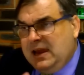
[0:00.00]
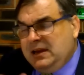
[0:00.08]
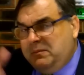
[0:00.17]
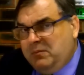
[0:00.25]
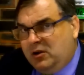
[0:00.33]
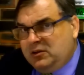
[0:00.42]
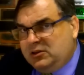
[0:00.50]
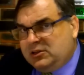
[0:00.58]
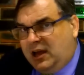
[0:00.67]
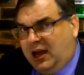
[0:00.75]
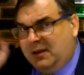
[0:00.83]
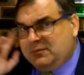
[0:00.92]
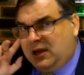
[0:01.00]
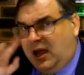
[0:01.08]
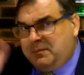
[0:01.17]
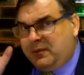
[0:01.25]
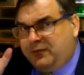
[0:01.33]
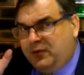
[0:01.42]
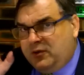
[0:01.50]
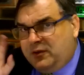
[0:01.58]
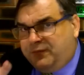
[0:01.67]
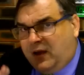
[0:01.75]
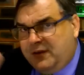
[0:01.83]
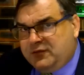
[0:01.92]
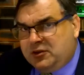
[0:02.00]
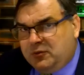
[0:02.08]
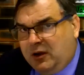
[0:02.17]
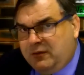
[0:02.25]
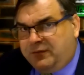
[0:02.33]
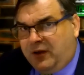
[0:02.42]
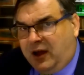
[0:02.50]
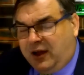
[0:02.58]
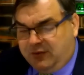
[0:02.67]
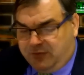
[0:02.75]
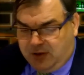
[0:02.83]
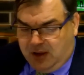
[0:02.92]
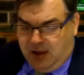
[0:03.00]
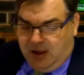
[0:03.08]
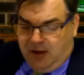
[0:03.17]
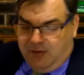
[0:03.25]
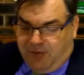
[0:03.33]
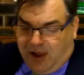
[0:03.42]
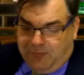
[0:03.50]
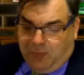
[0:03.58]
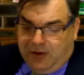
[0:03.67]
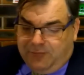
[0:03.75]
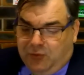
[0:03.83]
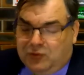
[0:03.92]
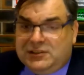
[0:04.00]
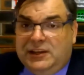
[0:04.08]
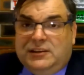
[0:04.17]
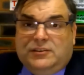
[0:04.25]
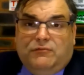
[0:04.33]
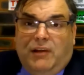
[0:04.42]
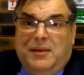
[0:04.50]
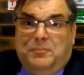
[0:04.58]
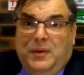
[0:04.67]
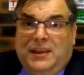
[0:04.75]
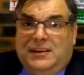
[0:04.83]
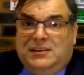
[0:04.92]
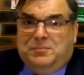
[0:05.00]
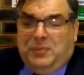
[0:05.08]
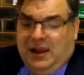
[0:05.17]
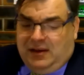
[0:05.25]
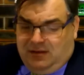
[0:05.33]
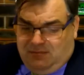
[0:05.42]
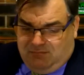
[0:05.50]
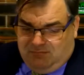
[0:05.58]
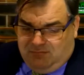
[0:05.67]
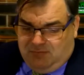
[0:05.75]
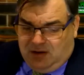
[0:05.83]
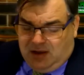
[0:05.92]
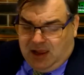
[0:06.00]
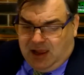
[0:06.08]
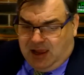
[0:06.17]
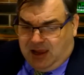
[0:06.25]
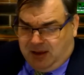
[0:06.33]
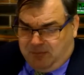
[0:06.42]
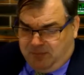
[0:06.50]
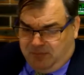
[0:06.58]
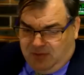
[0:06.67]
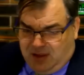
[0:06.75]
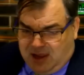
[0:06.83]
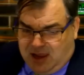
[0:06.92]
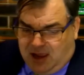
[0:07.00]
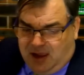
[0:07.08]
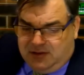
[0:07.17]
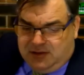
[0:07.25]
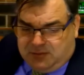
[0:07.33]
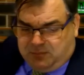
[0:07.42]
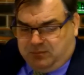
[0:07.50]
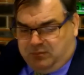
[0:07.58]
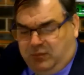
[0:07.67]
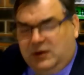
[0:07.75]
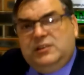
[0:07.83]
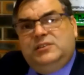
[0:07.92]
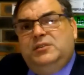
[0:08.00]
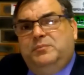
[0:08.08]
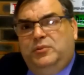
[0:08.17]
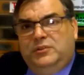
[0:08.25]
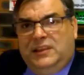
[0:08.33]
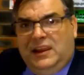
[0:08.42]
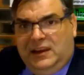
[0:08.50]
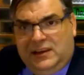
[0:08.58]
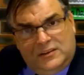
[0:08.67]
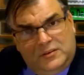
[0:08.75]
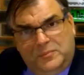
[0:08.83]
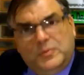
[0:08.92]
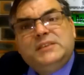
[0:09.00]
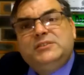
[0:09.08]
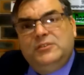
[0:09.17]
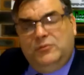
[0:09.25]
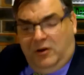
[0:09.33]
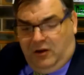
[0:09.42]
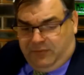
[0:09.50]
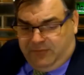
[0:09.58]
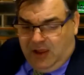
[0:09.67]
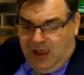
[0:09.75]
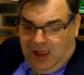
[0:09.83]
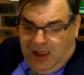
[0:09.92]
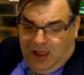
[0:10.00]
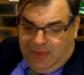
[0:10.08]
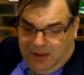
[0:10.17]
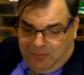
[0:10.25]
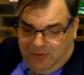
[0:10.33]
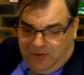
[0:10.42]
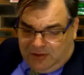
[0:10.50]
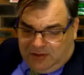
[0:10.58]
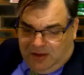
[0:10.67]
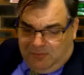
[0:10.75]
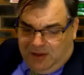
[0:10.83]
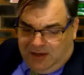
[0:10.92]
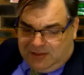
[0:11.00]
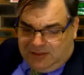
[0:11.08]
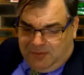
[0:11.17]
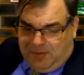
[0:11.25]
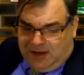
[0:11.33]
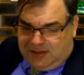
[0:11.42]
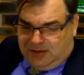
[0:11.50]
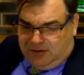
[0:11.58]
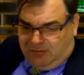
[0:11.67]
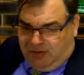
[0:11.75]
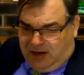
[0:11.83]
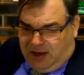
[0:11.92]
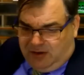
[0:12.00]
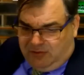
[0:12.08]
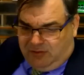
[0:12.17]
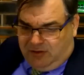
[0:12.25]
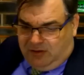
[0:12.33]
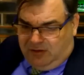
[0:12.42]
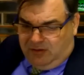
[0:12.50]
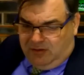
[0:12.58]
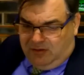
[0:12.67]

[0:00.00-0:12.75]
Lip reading: And in modern times, I prefer the 5205. 5146, great piece, but I just wanted to put that in to piss you off. Then we've got the Omega Seamaster 300.